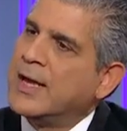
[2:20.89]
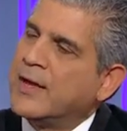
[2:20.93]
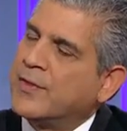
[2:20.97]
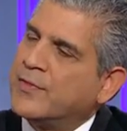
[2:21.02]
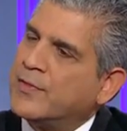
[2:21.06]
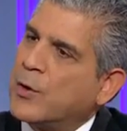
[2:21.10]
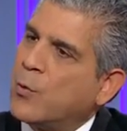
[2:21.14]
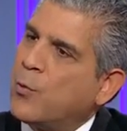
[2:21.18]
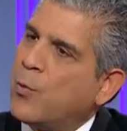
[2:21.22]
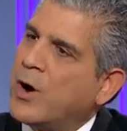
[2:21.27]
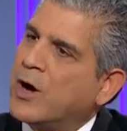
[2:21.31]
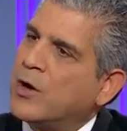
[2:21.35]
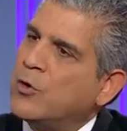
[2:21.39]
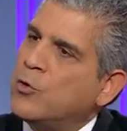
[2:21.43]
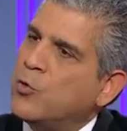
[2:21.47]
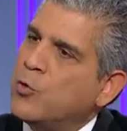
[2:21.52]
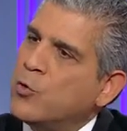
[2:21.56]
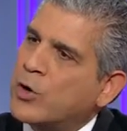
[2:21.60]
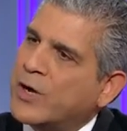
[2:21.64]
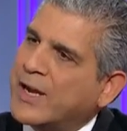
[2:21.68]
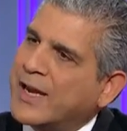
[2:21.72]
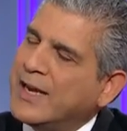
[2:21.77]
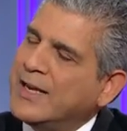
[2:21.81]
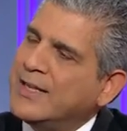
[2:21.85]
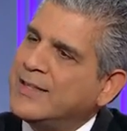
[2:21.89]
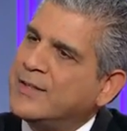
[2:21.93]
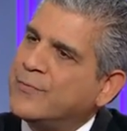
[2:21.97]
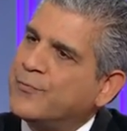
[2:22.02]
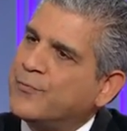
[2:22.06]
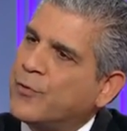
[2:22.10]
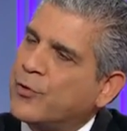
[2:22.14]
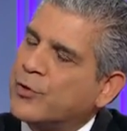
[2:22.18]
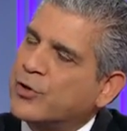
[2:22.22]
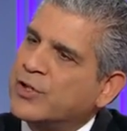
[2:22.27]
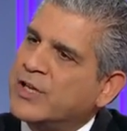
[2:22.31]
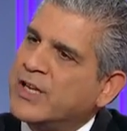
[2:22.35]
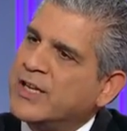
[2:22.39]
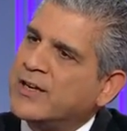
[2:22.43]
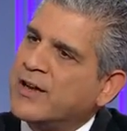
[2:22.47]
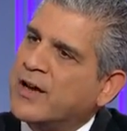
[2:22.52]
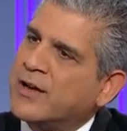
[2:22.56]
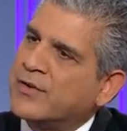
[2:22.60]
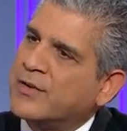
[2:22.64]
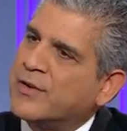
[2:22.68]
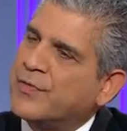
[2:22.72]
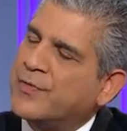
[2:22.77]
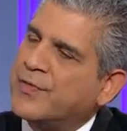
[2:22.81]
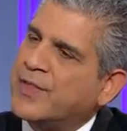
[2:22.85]
The one who killed
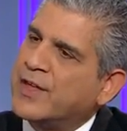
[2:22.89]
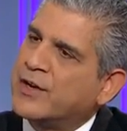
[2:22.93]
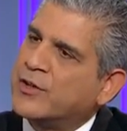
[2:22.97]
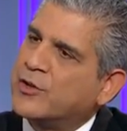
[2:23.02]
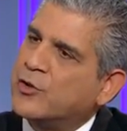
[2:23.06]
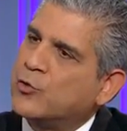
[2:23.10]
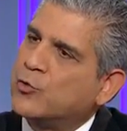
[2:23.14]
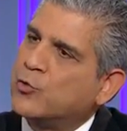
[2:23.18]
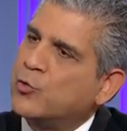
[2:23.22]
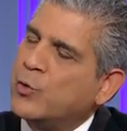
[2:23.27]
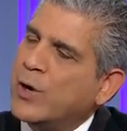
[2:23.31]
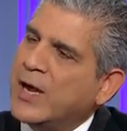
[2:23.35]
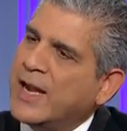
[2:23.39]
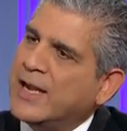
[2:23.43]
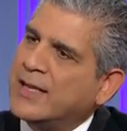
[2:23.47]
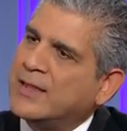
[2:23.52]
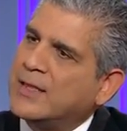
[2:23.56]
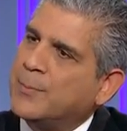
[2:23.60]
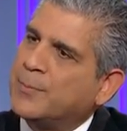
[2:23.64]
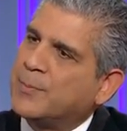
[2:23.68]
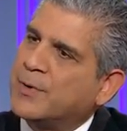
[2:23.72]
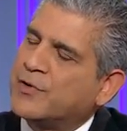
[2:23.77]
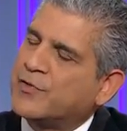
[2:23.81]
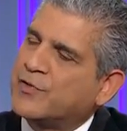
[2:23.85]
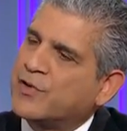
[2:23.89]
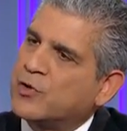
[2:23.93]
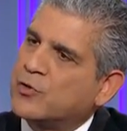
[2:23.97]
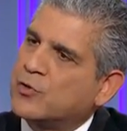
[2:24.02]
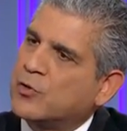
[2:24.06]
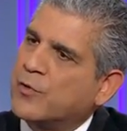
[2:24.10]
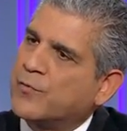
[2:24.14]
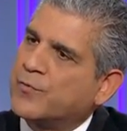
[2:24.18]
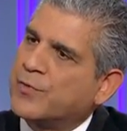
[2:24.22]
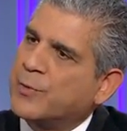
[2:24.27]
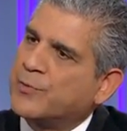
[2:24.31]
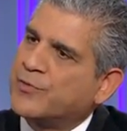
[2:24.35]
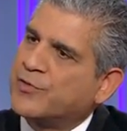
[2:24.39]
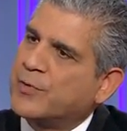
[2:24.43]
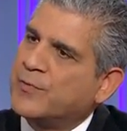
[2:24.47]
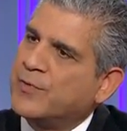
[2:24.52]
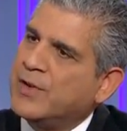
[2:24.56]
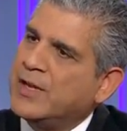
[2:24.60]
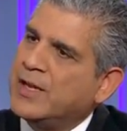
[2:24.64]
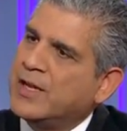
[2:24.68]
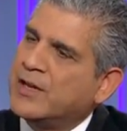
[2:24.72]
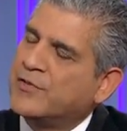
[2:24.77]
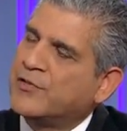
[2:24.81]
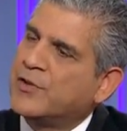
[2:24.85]
1,432, 80% of them
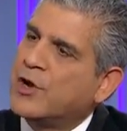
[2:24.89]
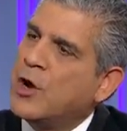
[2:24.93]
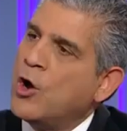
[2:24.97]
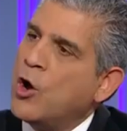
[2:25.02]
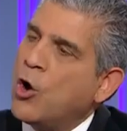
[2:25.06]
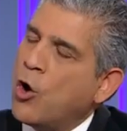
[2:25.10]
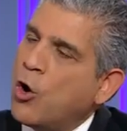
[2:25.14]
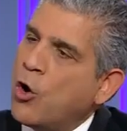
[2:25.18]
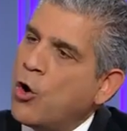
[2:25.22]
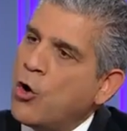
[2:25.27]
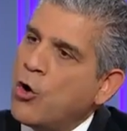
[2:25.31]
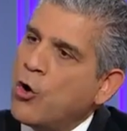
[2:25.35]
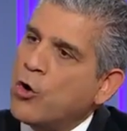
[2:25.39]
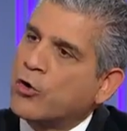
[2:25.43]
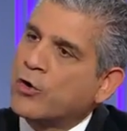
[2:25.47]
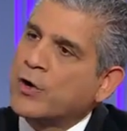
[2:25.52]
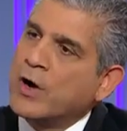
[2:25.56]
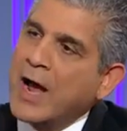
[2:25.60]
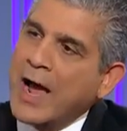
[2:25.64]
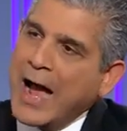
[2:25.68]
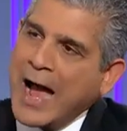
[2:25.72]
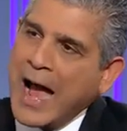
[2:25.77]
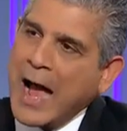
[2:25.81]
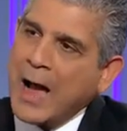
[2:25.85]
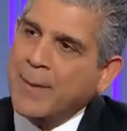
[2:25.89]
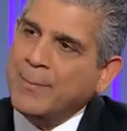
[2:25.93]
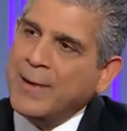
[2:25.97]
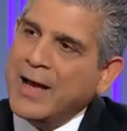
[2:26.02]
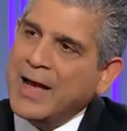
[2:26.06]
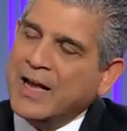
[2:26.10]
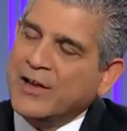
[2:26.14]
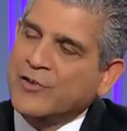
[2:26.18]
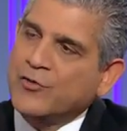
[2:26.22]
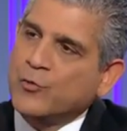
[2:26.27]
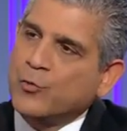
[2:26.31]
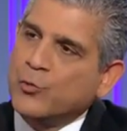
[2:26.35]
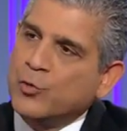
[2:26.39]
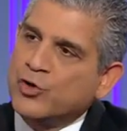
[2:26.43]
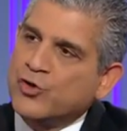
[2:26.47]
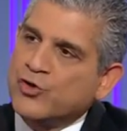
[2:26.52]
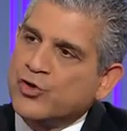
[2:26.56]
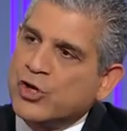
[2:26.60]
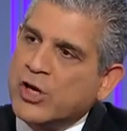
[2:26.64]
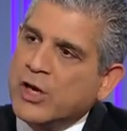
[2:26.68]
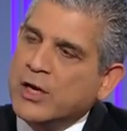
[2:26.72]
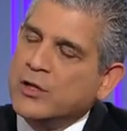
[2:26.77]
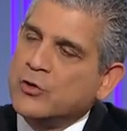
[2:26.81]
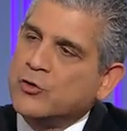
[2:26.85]
civilians, or Hamas,
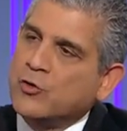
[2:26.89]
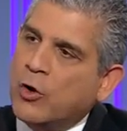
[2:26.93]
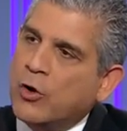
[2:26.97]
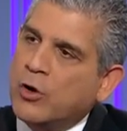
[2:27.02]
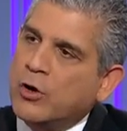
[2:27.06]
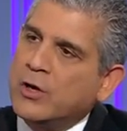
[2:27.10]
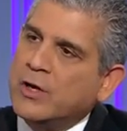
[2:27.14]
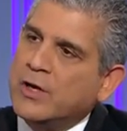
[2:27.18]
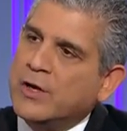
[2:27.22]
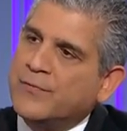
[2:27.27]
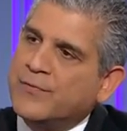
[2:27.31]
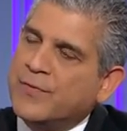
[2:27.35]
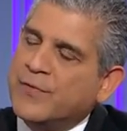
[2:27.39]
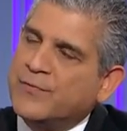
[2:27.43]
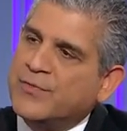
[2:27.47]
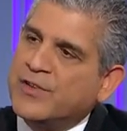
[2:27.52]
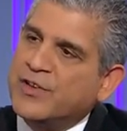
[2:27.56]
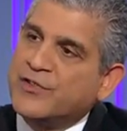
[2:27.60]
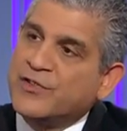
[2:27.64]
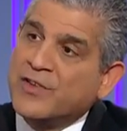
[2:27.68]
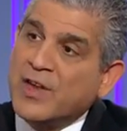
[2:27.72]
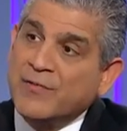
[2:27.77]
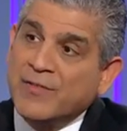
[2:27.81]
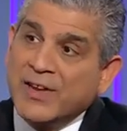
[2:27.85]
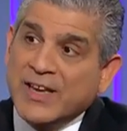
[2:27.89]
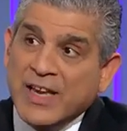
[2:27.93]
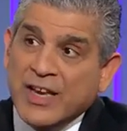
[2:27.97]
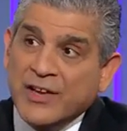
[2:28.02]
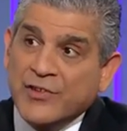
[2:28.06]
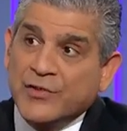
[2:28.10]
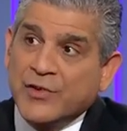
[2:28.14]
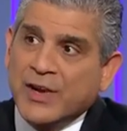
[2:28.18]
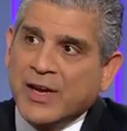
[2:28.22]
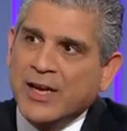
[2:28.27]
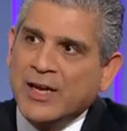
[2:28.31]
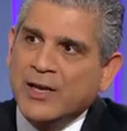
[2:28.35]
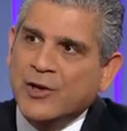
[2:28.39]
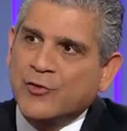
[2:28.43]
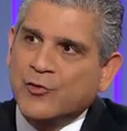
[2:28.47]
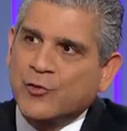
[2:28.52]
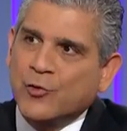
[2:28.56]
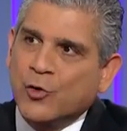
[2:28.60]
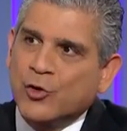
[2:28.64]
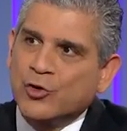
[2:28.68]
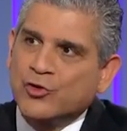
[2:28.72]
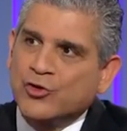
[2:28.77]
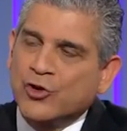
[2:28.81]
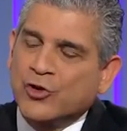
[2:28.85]
which killed only 57 Israeli
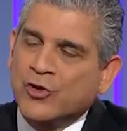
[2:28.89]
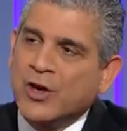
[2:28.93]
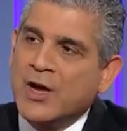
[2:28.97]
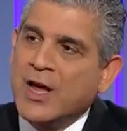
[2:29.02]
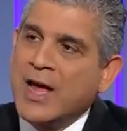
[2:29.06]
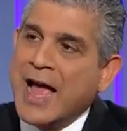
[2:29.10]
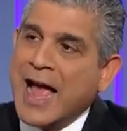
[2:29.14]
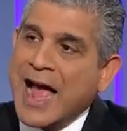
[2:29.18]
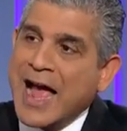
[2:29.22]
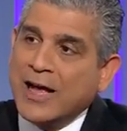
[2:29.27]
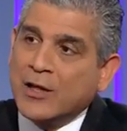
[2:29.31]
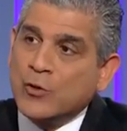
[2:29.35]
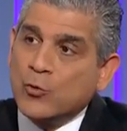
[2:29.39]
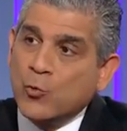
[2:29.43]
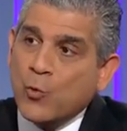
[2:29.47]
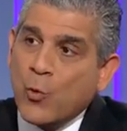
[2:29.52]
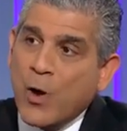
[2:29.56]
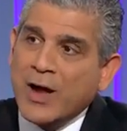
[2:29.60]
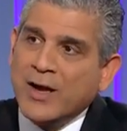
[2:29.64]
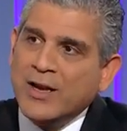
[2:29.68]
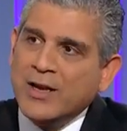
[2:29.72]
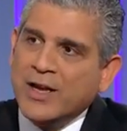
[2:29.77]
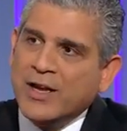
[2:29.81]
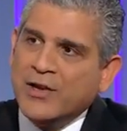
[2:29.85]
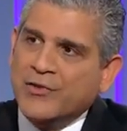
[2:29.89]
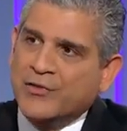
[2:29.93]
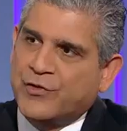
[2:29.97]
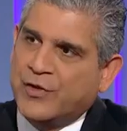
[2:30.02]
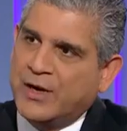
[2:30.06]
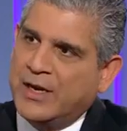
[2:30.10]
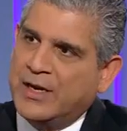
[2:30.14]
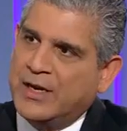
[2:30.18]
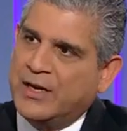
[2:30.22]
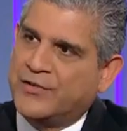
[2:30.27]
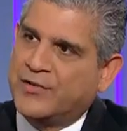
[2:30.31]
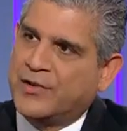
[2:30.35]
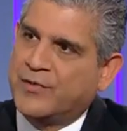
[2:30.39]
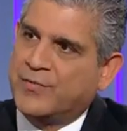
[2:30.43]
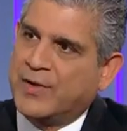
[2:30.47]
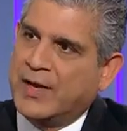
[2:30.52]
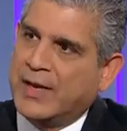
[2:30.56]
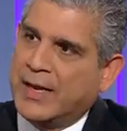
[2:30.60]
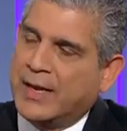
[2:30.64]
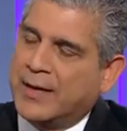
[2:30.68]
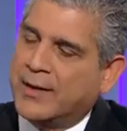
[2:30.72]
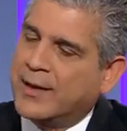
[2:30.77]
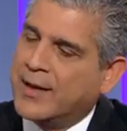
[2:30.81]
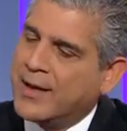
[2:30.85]
soldiers and 1 Israeli
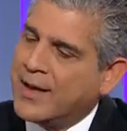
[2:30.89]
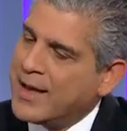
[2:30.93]
civilian?